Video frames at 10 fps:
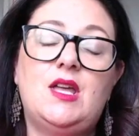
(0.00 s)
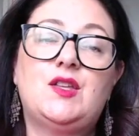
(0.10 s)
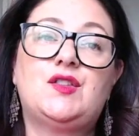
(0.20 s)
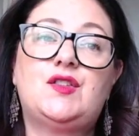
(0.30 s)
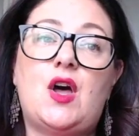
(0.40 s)

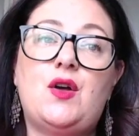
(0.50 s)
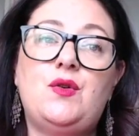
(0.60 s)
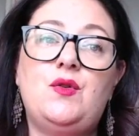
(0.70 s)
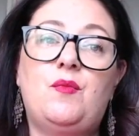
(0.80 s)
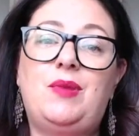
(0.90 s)

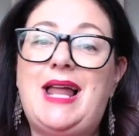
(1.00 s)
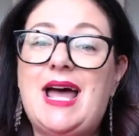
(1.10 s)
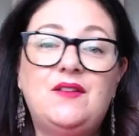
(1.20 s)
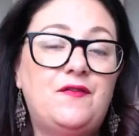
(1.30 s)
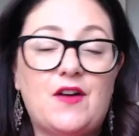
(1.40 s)
So
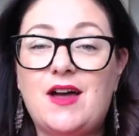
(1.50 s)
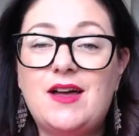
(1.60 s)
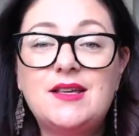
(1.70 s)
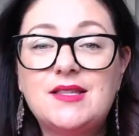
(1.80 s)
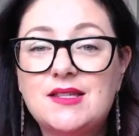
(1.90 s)
plan
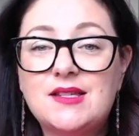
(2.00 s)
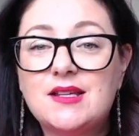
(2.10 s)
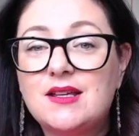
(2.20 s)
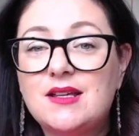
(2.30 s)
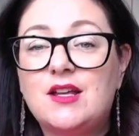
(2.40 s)
first,
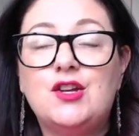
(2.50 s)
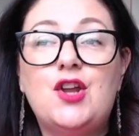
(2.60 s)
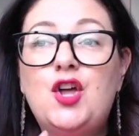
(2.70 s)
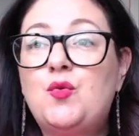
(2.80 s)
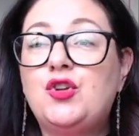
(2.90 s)

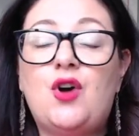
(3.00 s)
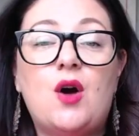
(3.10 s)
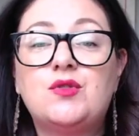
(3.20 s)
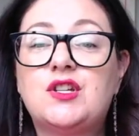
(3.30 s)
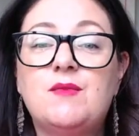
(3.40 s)
know what your
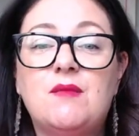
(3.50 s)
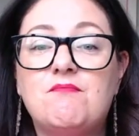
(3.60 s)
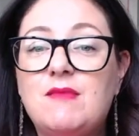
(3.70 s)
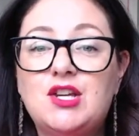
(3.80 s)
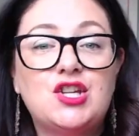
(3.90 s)
ultimate
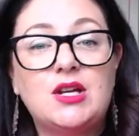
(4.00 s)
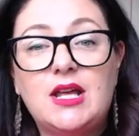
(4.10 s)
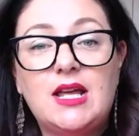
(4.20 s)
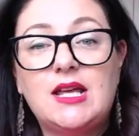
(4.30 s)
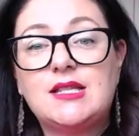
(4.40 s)
mission
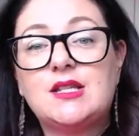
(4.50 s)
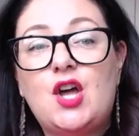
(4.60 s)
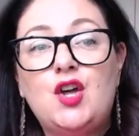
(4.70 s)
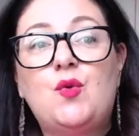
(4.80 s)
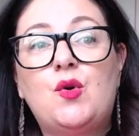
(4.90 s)
is,
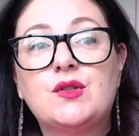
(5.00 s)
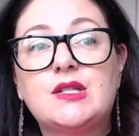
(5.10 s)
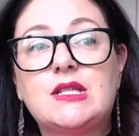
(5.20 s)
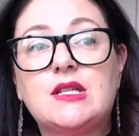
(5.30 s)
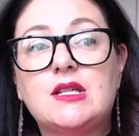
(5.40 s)
know
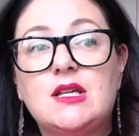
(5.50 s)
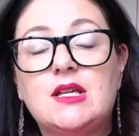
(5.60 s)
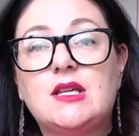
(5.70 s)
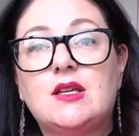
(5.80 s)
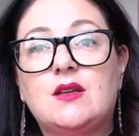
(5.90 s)
what
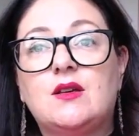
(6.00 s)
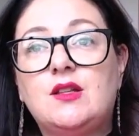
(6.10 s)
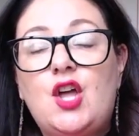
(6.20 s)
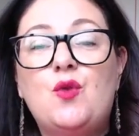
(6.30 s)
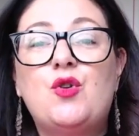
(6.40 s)

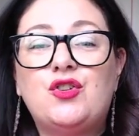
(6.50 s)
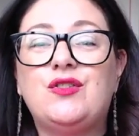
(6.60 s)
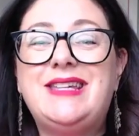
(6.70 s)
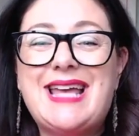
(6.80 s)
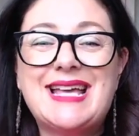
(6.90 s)
your
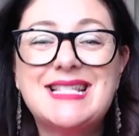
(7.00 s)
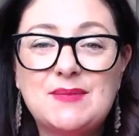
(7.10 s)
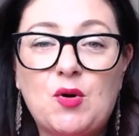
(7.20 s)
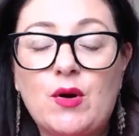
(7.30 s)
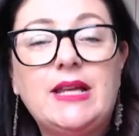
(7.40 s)
yes
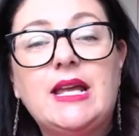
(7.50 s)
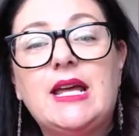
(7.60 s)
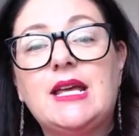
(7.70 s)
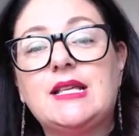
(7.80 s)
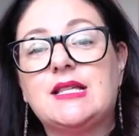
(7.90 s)
point
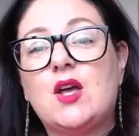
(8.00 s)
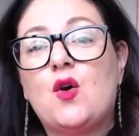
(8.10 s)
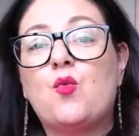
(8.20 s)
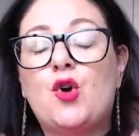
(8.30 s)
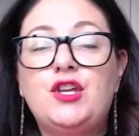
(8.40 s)
is,
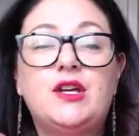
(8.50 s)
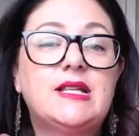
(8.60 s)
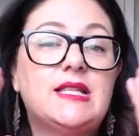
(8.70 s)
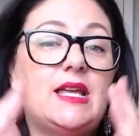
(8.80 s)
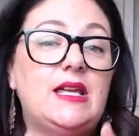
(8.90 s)
what you're going to
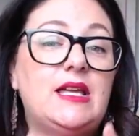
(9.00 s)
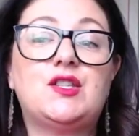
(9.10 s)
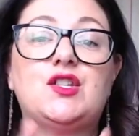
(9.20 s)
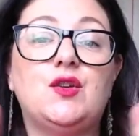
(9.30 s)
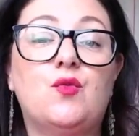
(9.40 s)
say yes
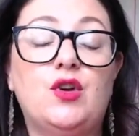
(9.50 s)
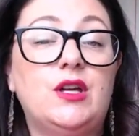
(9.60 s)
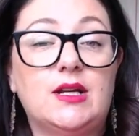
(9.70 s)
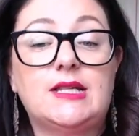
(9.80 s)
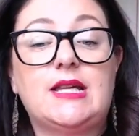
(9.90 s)
to, what you're
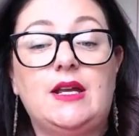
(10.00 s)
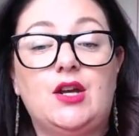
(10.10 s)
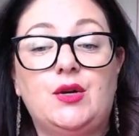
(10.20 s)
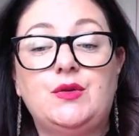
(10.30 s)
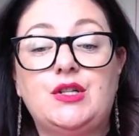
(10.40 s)
going to say
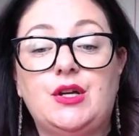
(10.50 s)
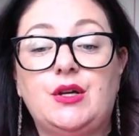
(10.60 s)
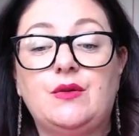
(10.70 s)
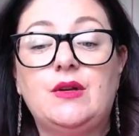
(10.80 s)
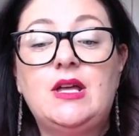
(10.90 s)
no to.